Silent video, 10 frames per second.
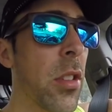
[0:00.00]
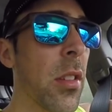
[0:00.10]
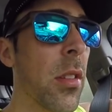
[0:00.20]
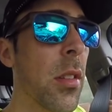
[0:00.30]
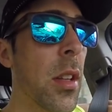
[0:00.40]

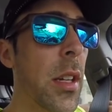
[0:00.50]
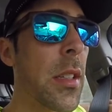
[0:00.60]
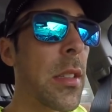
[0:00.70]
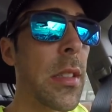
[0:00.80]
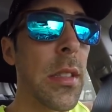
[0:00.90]
is
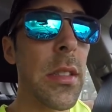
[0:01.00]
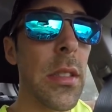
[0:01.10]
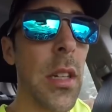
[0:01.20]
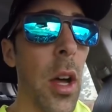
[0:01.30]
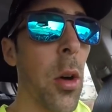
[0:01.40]

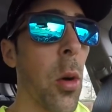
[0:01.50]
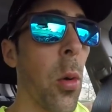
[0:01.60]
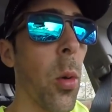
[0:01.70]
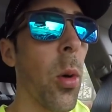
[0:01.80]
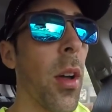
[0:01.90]

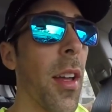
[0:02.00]
slow.